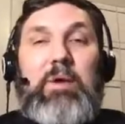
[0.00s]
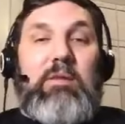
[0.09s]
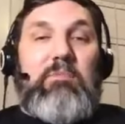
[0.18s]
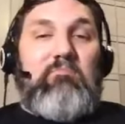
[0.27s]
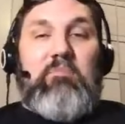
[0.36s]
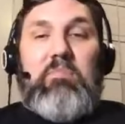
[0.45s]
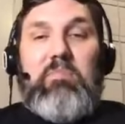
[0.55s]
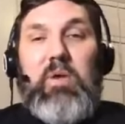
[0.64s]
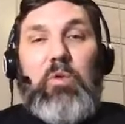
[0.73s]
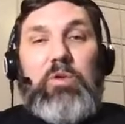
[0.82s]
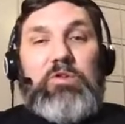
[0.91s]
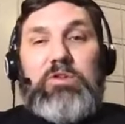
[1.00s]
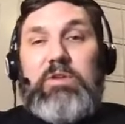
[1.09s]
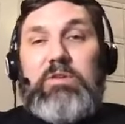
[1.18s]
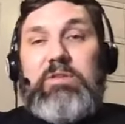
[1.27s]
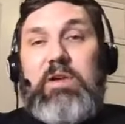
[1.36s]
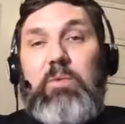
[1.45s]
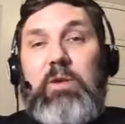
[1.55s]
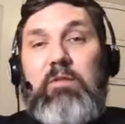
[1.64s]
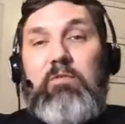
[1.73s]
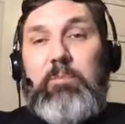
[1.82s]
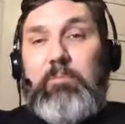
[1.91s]
but we're just going to say
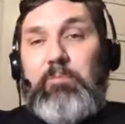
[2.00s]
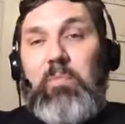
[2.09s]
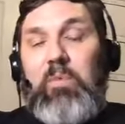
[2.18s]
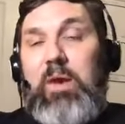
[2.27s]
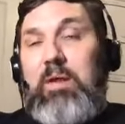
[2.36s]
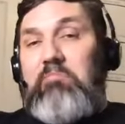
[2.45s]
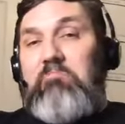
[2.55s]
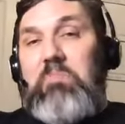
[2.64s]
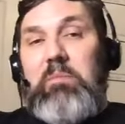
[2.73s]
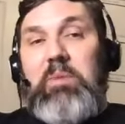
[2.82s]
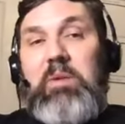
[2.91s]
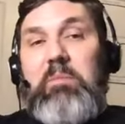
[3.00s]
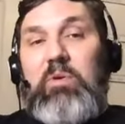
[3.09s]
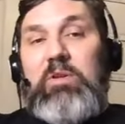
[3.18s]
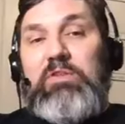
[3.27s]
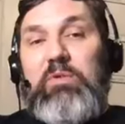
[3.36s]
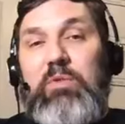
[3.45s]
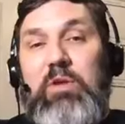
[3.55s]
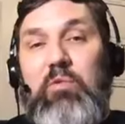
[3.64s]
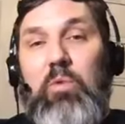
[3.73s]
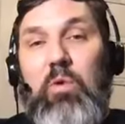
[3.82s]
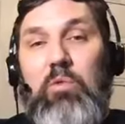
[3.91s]
whatever, right? People can tune
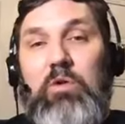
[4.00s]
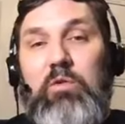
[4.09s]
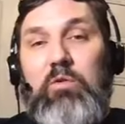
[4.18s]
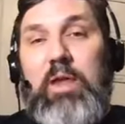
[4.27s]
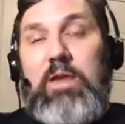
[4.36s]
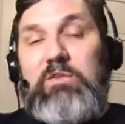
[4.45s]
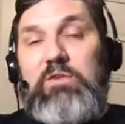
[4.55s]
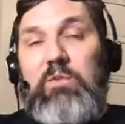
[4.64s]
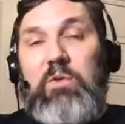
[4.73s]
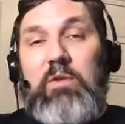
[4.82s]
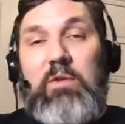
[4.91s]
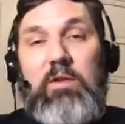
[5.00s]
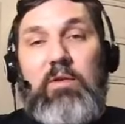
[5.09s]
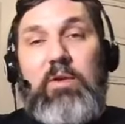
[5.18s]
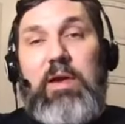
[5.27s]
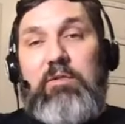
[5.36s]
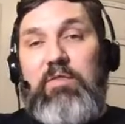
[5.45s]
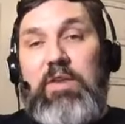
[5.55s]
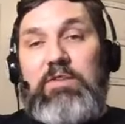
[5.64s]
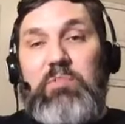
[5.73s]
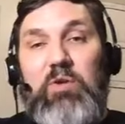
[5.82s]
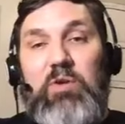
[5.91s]
into Roku, they can tune into the internet,
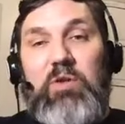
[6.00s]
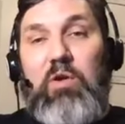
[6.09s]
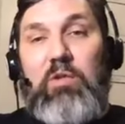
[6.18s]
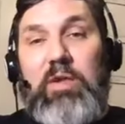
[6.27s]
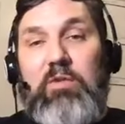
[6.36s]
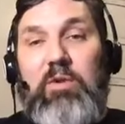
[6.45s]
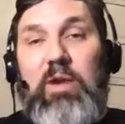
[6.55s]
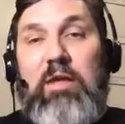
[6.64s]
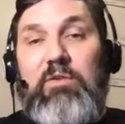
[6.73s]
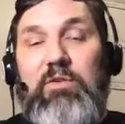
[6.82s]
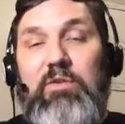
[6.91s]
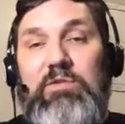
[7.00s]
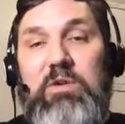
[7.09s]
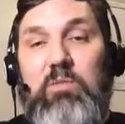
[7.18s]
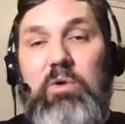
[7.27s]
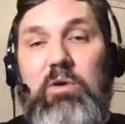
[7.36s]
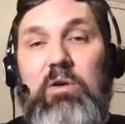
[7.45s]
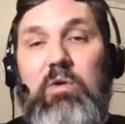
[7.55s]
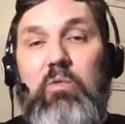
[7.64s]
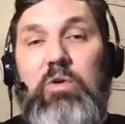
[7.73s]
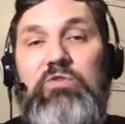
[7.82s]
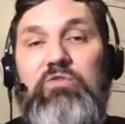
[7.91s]
Facebook, and all the other avenues that we're
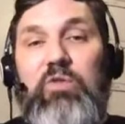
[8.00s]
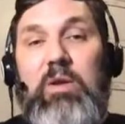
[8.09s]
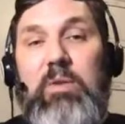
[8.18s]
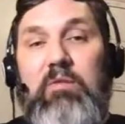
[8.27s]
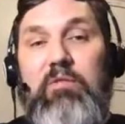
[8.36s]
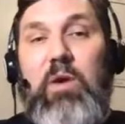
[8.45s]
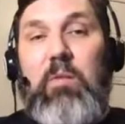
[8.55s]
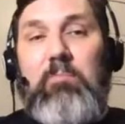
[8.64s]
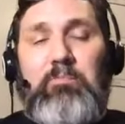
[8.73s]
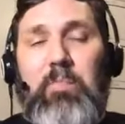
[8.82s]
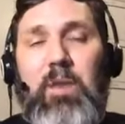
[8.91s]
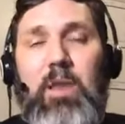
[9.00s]
we're streaming from.